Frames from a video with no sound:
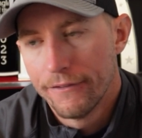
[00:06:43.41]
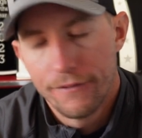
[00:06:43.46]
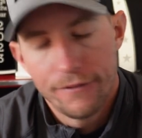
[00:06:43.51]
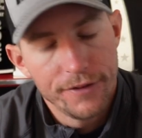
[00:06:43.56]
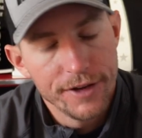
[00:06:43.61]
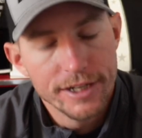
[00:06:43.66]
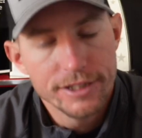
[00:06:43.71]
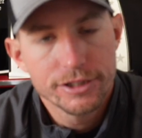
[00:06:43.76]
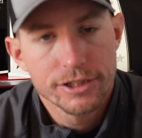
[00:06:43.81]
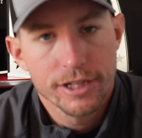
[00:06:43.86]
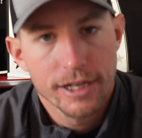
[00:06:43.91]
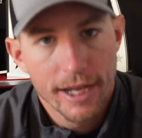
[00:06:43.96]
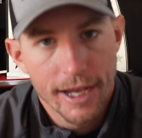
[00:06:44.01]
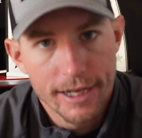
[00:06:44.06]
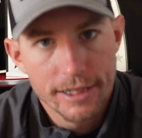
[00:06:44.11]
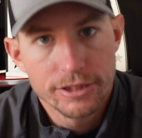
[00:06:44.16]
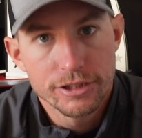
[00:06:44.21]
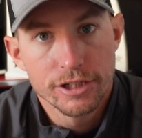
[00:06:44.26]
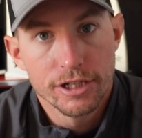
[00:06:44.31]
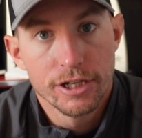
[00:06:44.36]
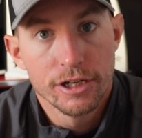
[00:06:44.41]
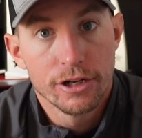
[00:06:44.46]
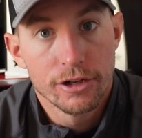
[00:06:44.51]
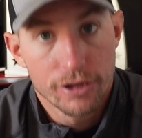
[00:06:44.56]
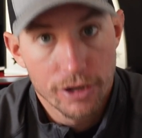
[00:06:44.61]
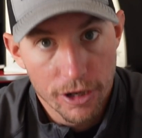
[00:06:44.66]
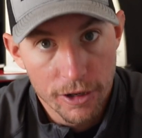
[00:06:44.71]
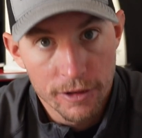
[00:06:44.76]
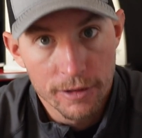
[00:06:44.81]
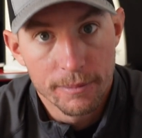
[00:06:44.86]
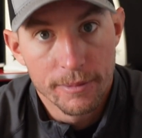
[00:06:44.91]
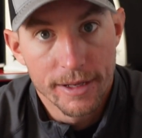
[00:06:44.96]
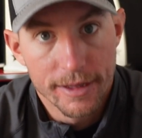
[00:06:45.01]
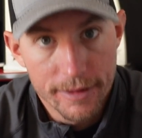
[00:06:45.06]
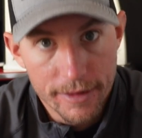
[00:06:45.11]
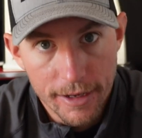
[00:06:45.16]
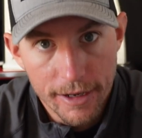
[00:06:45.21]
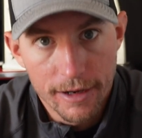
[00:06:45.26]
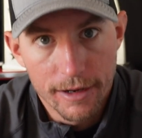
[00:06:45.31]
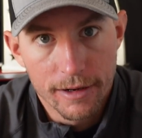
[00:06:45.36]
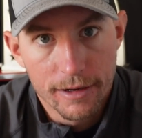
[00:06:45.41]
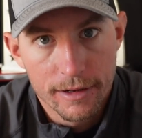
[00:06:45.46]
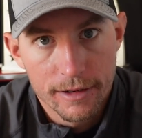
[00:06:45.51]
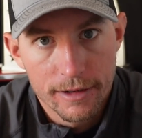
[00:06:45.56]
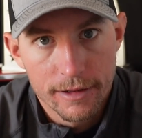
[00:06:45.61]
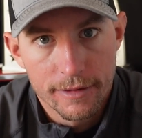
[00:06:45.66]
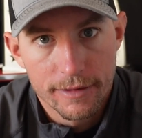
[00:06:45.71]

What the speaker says: fish catching tournament there.